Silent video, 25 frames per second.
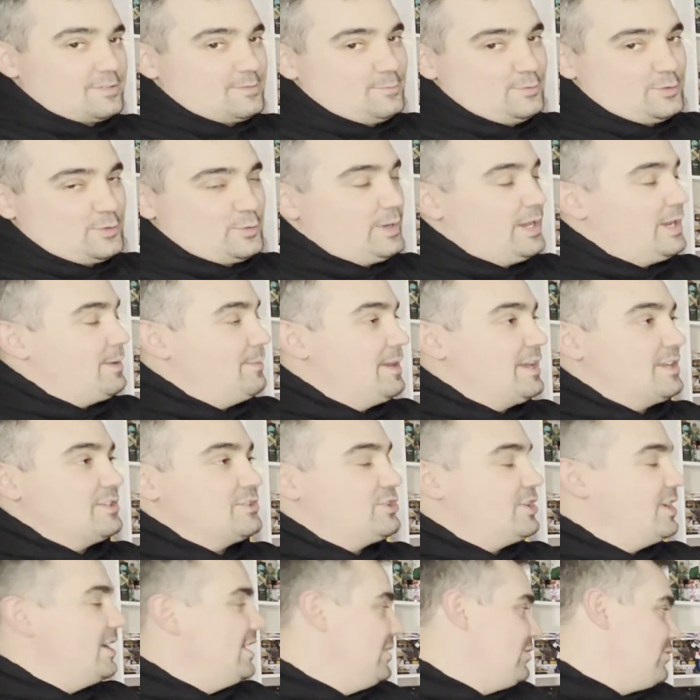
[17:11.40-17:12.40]
which we had to make a
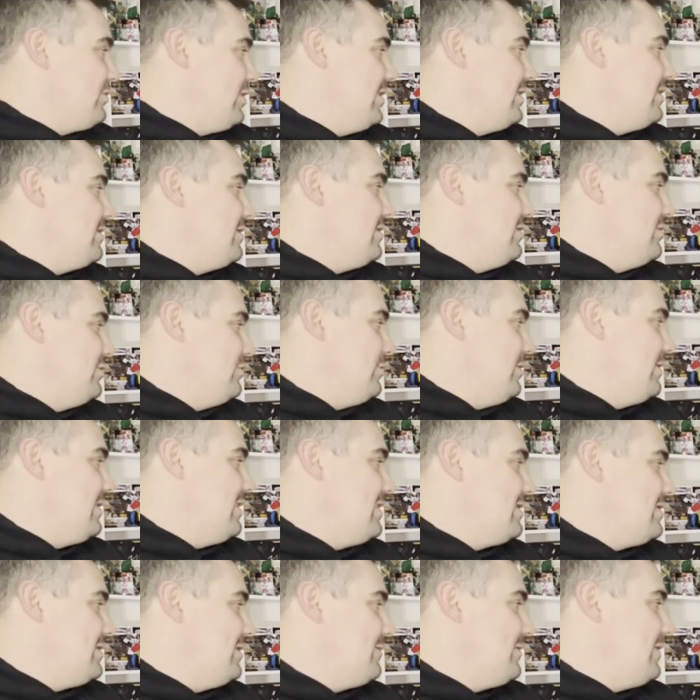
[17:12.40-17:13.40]
change, right? Did you write
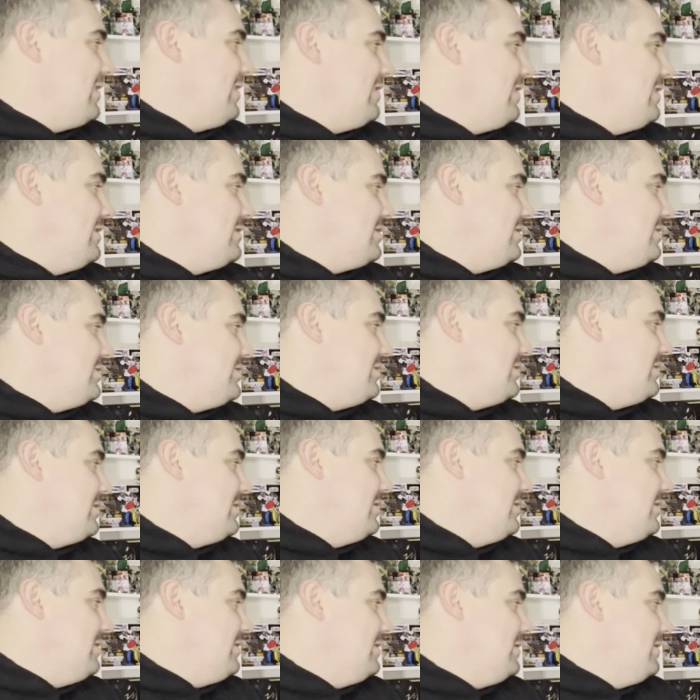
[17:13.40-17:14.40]
that stuff down that I sent you?
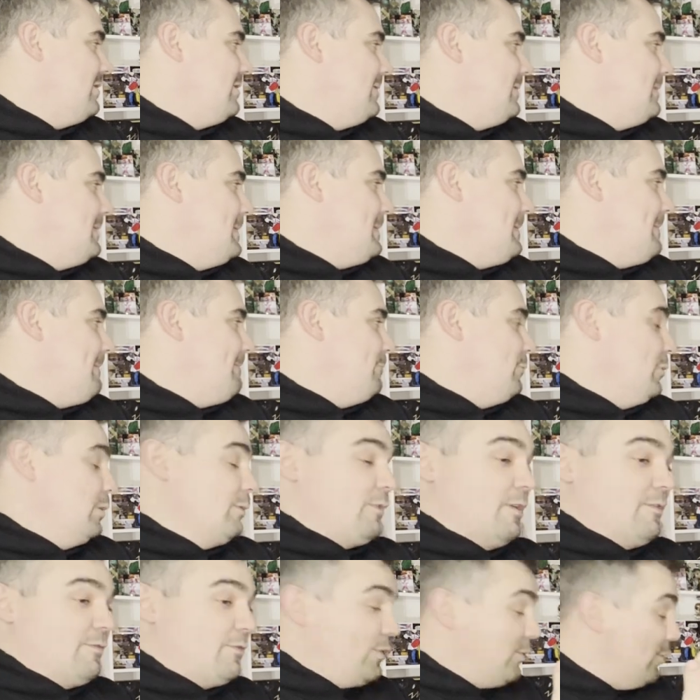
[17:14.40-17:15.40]
One of
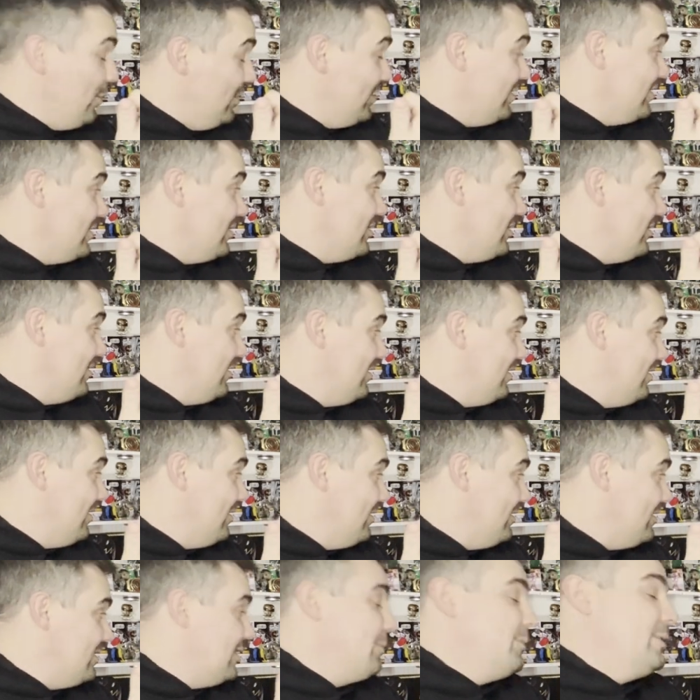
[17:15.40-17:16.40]
our viewers
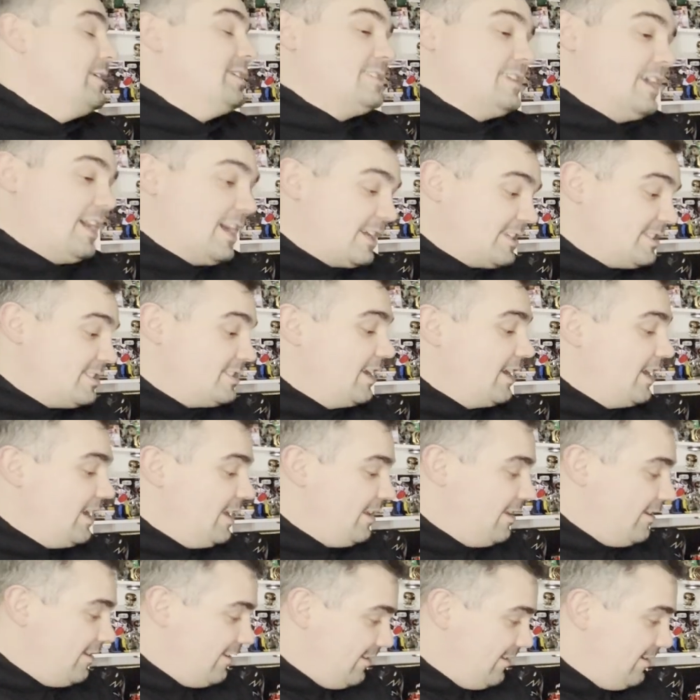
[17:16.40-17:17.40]
sent me a text
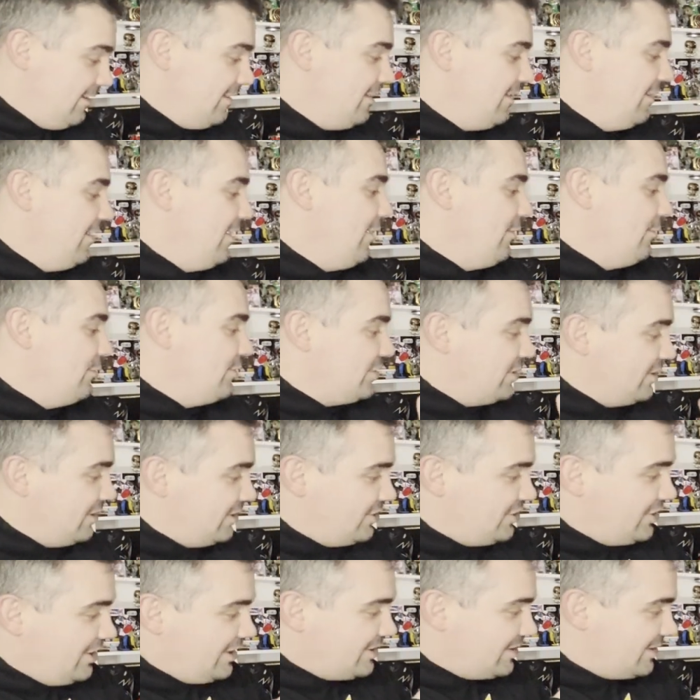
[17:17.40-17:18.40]
saying, we should
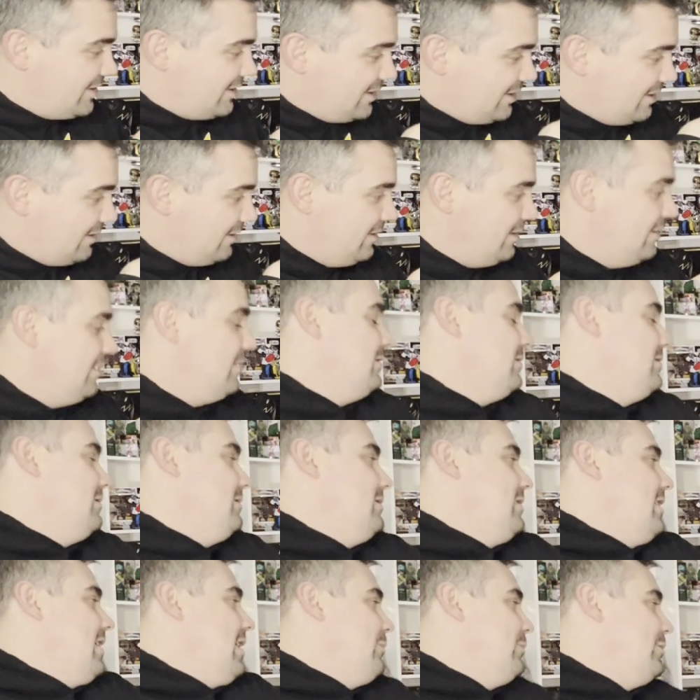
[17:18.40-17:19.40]
adjust
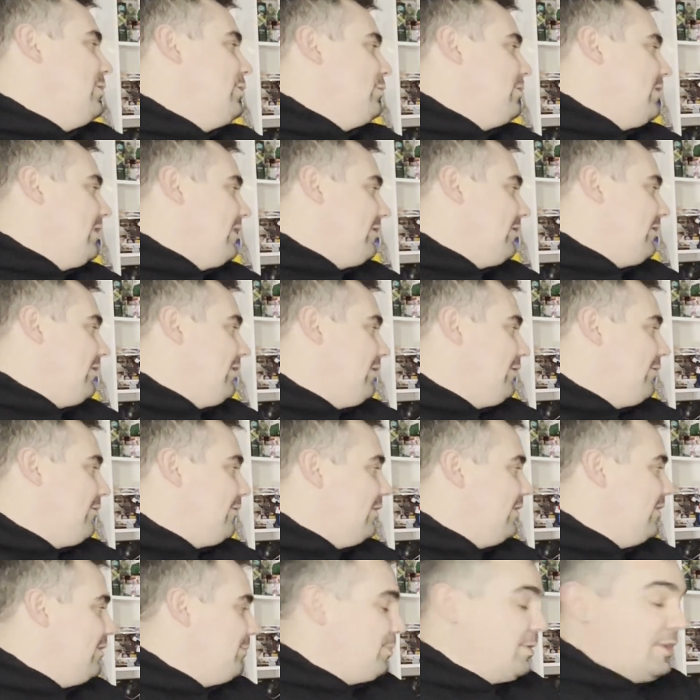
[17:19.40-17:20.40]
how we do things here for
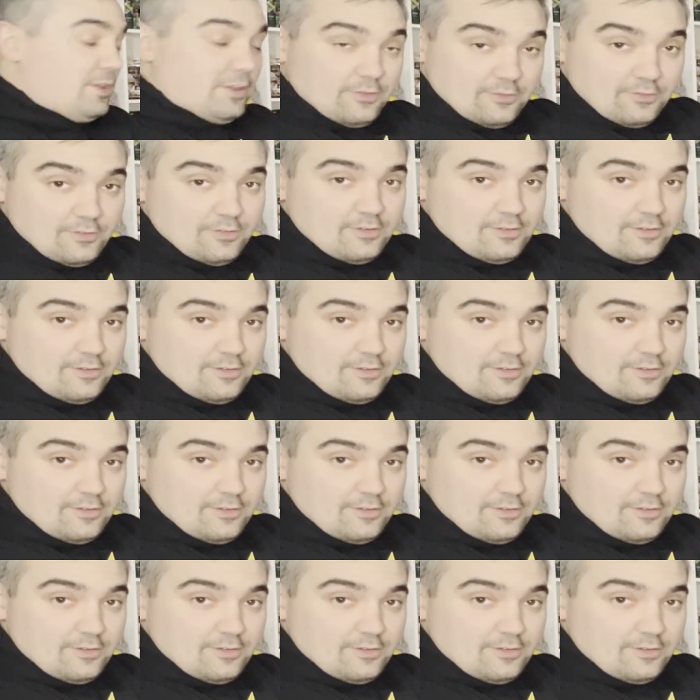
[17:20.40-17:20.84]
these pillars.